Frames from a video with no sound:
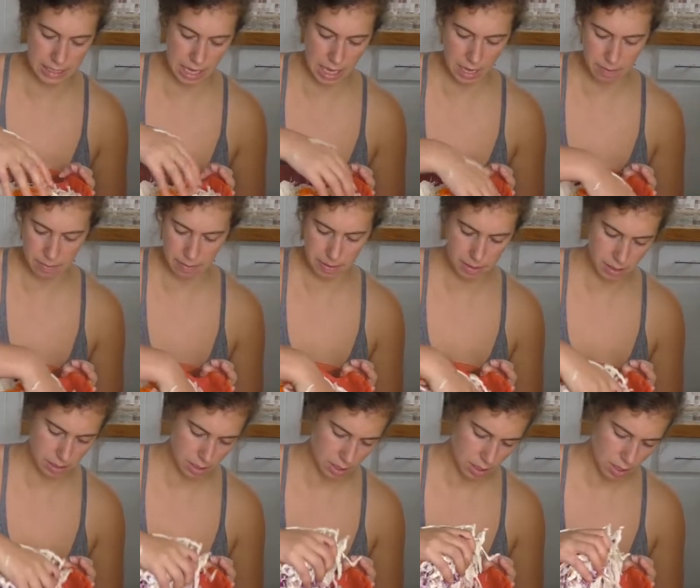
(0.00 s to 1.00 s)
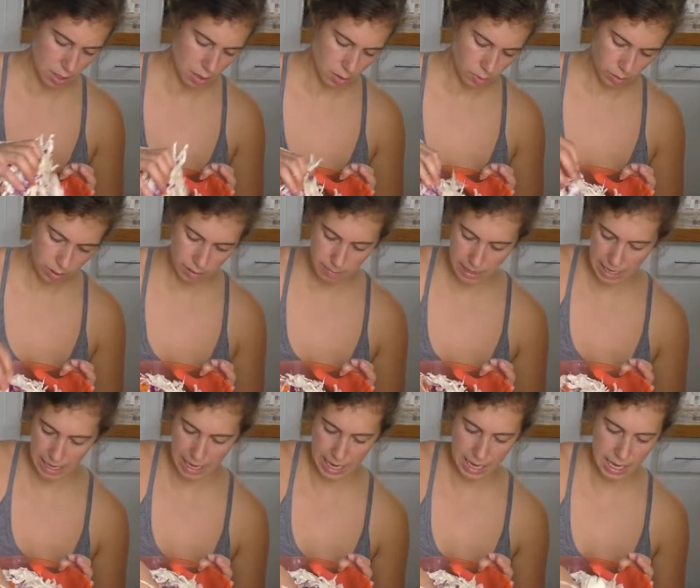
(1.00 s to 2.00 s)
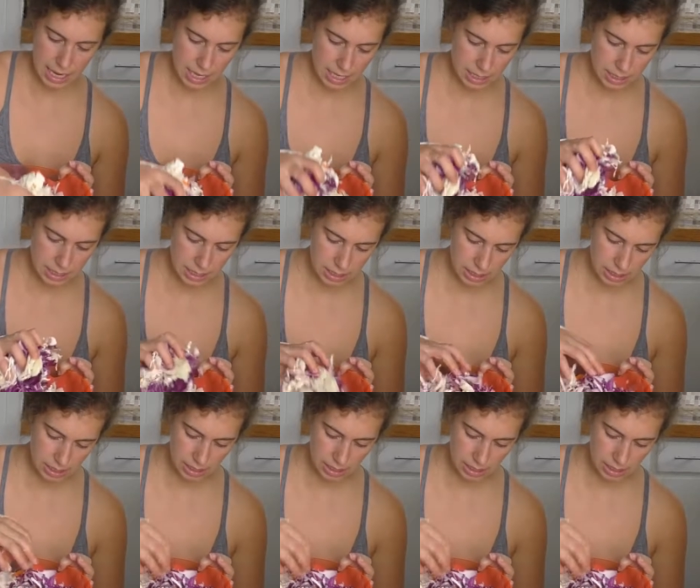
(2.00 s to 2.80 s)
up with my hands.